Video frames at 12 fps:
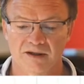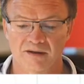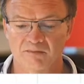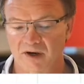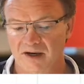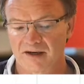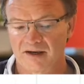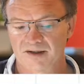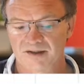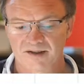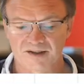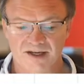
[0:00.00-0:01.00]
In my
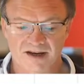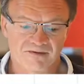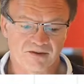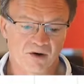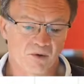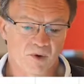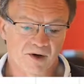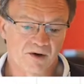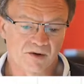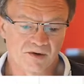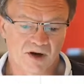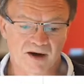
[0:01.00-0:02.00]
case, it's
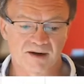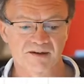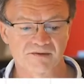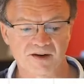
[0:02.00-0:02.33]
FO109.